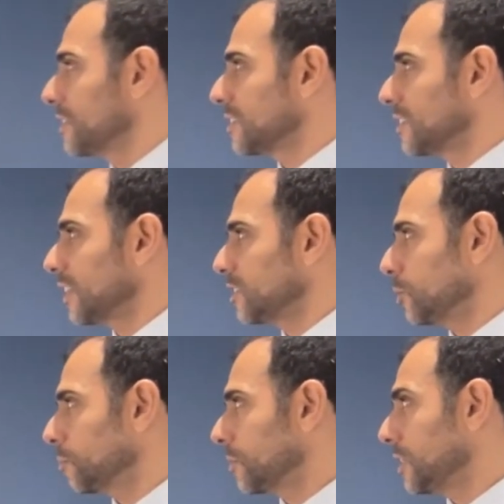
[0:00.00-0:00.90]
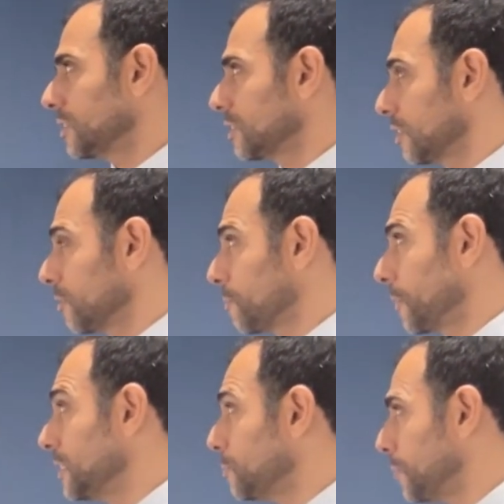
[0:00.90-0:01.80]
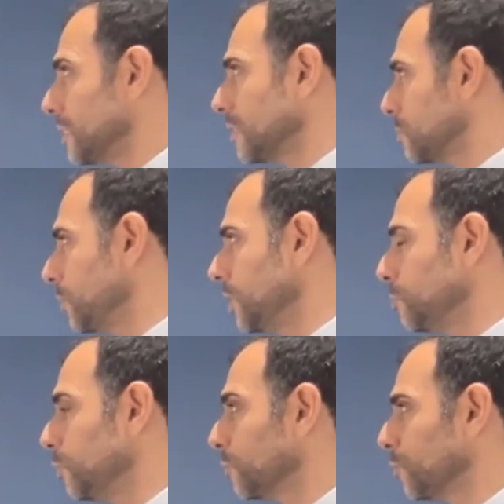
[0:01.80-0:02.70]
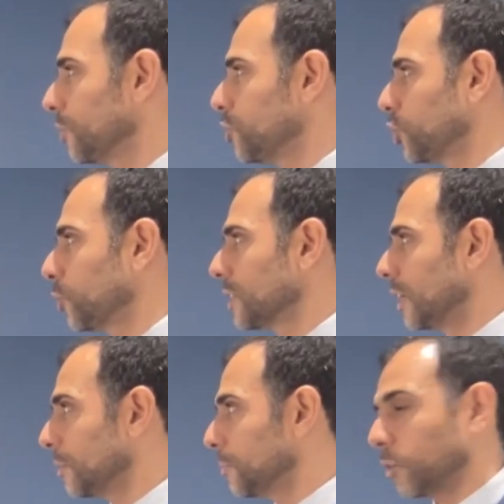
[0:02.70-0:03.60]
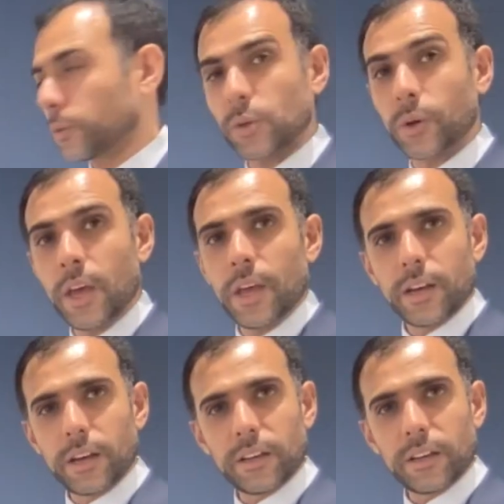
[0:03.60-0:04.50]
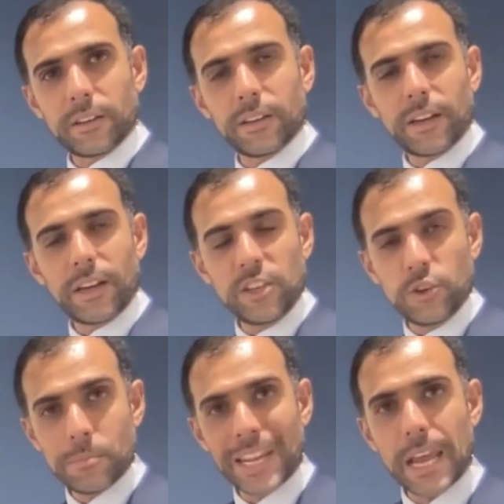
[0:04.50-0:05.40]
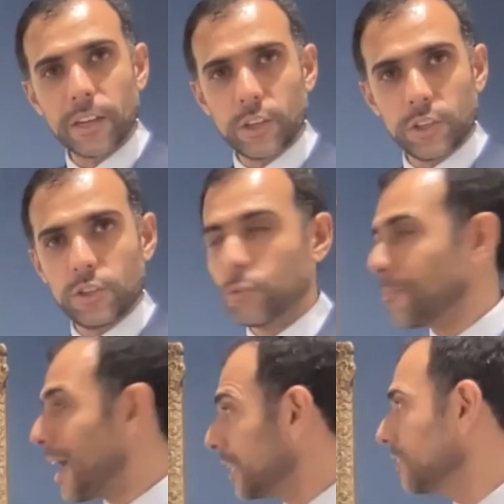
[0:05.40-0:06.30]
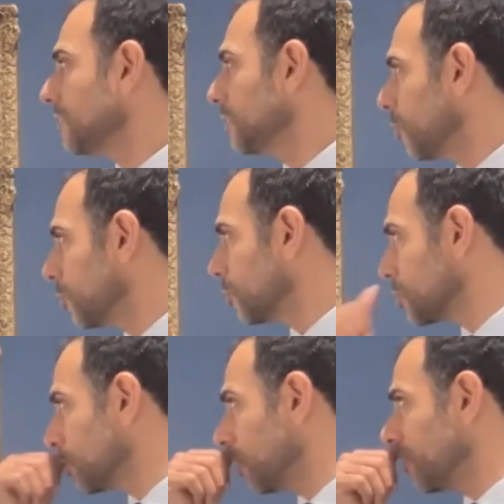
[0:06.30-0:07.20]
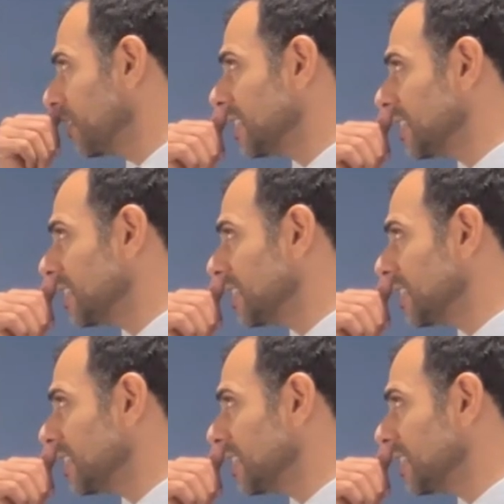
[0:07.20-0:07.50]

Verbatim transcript: stadium. This piece is really beautiful. It shows a little bit also humanity also of this